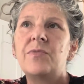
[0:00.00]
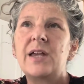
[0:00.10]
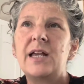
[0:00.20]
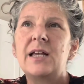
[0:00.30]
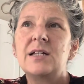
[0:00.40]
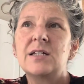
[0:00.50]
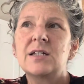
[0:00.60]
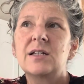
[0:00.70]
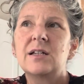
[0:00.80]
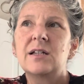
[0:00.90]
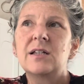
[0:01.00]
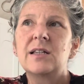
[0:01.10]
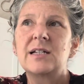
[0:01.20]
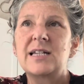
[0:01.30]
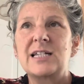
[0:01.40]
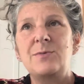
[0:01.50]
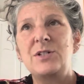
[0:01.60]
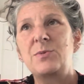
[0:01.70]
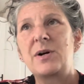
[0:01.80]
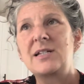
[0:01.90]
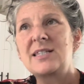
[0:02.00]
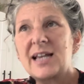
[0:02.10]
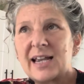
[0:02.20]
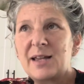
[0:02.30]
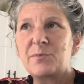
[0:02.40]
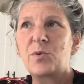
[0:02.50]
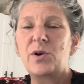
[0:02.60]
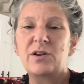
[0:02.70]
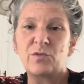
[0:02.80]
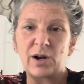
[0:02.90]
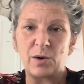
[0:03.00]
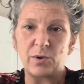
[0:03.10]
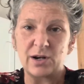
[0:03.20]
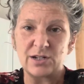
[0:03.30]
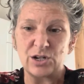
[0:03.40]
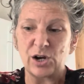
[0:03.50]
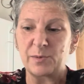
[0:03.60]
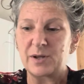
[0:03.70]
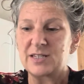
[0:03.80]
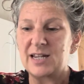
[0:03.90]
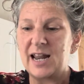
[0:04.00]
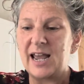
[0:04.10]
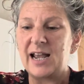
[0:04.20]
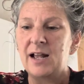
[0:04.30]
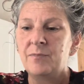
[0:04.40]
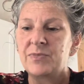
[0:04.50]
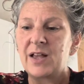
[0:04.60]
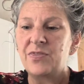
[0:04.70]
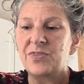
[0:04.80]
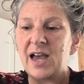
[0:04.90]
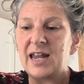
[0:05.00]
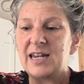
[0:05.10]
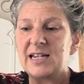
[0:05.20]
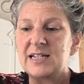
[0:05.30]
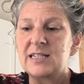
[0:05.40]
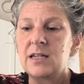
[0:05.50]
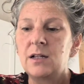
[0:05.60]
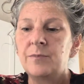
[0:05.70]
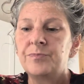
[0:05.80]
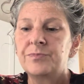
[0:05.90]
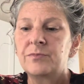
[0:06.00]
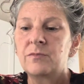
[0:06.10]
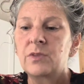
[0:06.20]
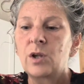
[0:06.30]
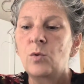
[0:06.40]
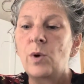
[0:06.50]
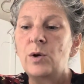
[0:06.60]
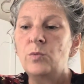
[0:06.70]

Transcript: And that takes me to my second point of what I wanted to talk about today, and that is when